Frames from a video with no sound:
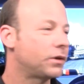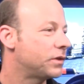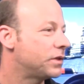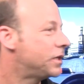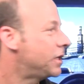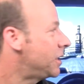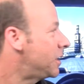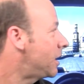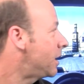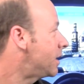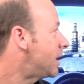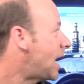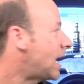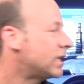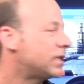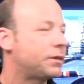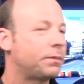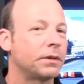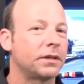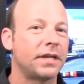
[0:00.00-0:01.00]
there's anything
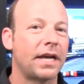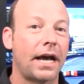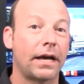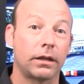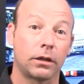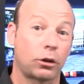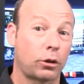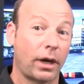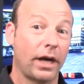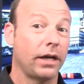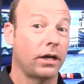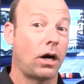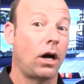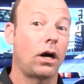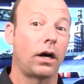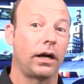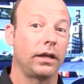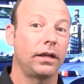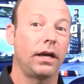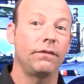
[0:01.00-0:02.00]
that spectacular. Great
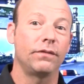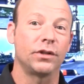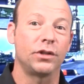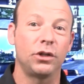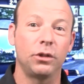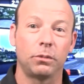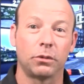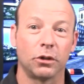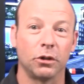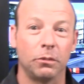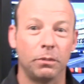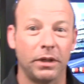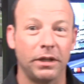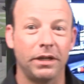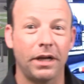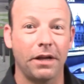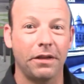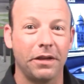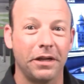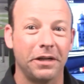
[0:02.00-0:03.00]
car, I love the Subaru, but
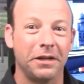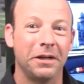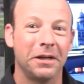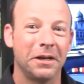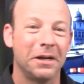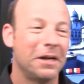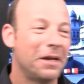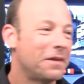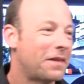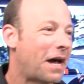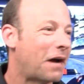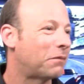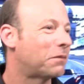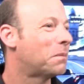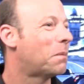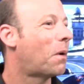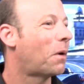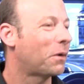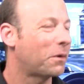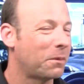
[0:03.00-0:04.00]
nothing that
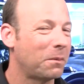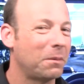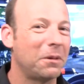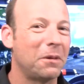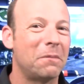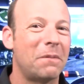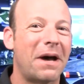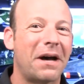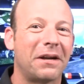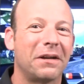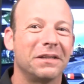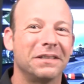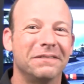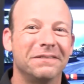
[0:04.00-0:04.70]
remarkable about it.